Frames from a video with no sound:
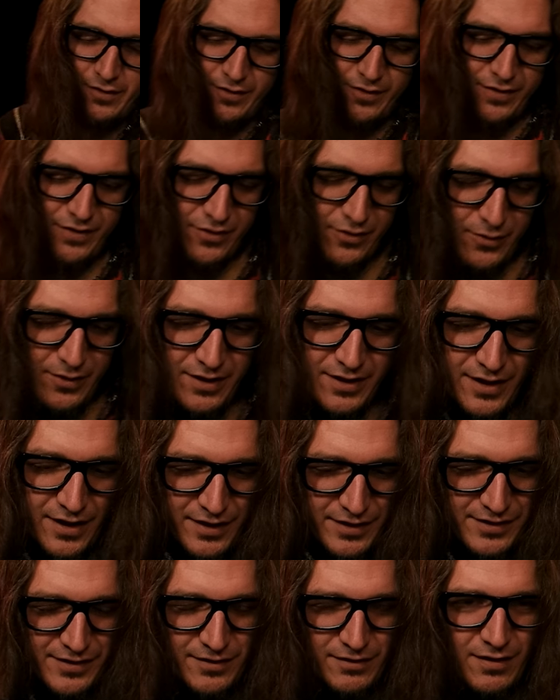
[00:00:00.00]
So I
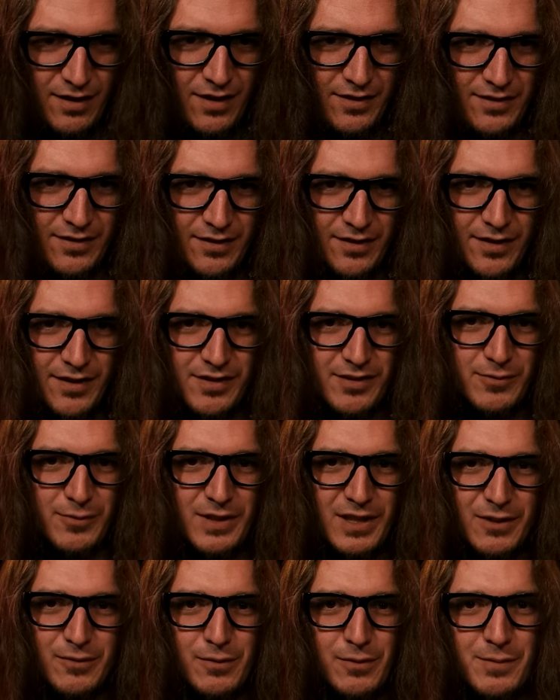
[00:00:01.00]
guess the rest of this
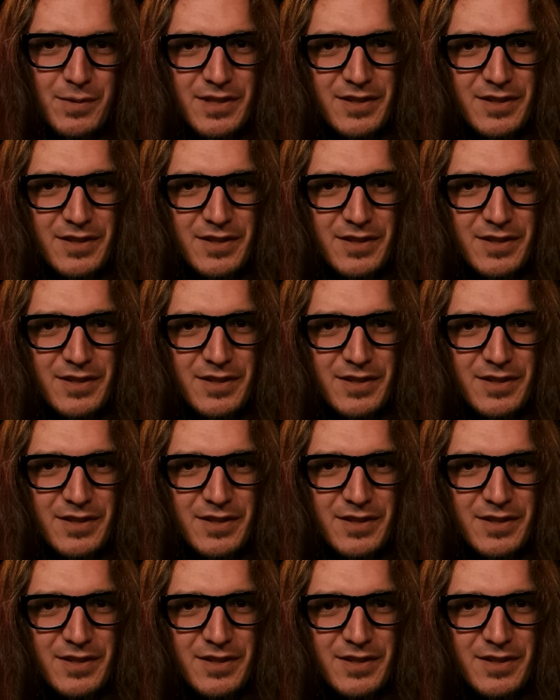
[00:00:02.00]
week will be